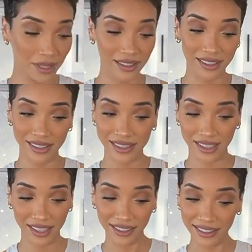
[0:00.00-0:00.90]
but it is
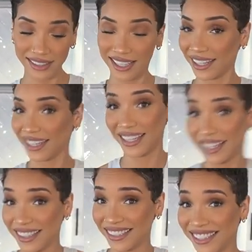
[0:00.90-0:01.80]
cooked and it
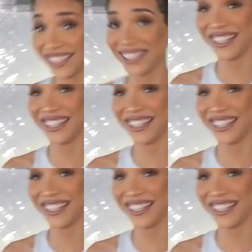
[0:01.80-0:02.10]
is.